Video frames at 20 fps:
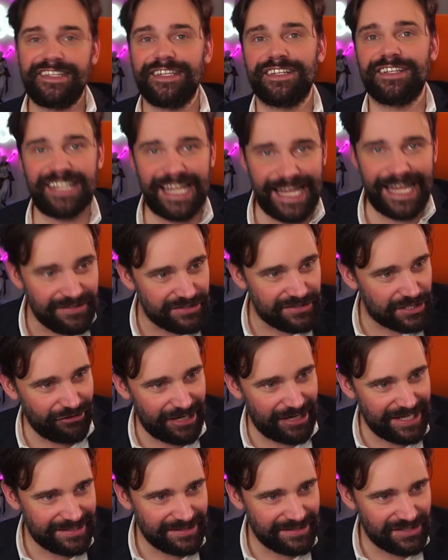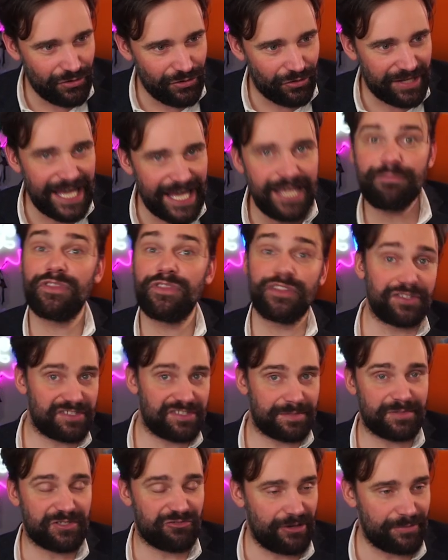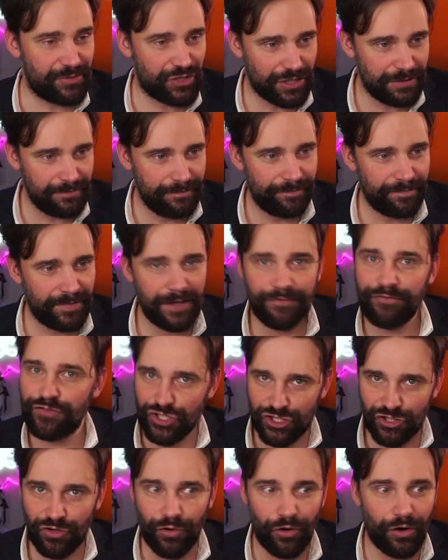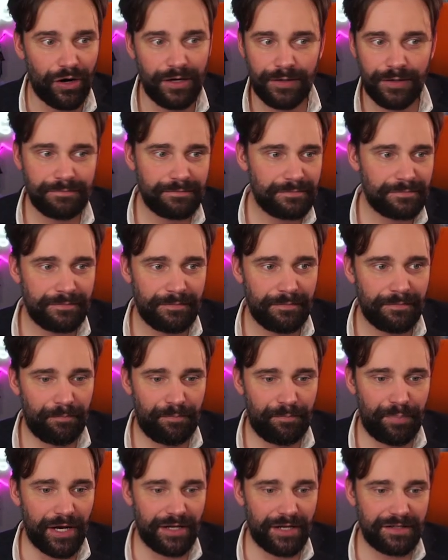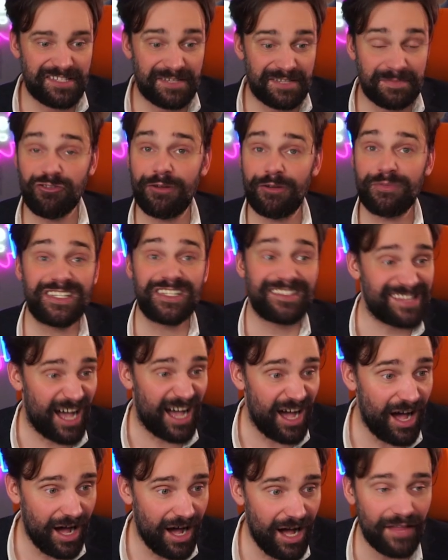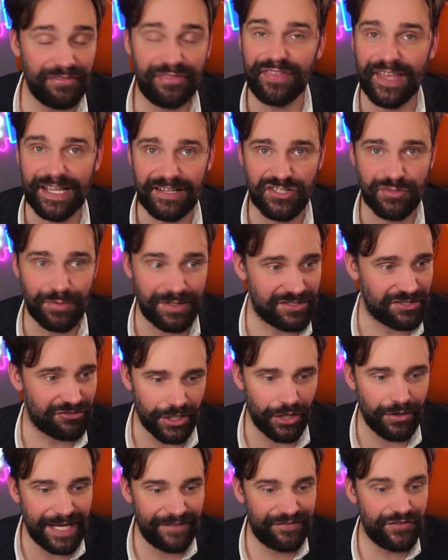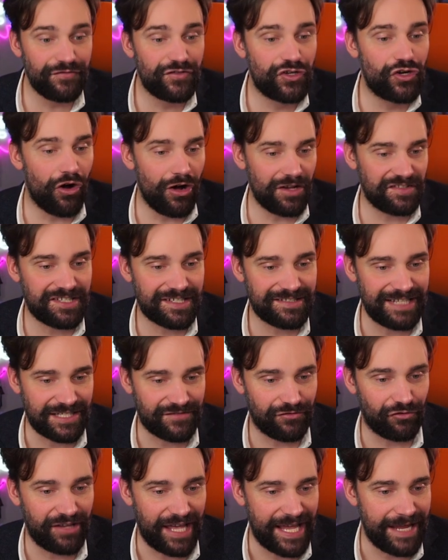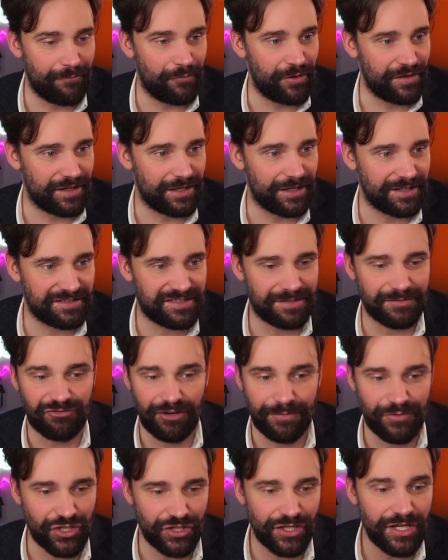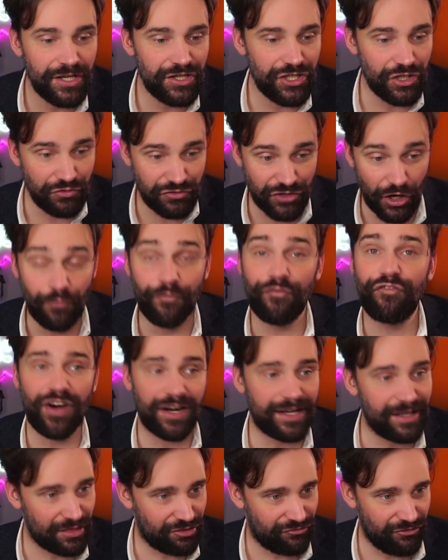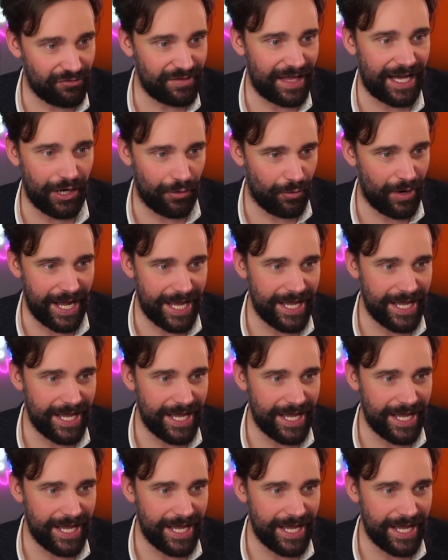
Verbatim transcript: to integrate into your game than a subscription, for sure. But subscription is the hard thing to integrate. If you've got a successful game with a subscription, you don't fucking throw that away.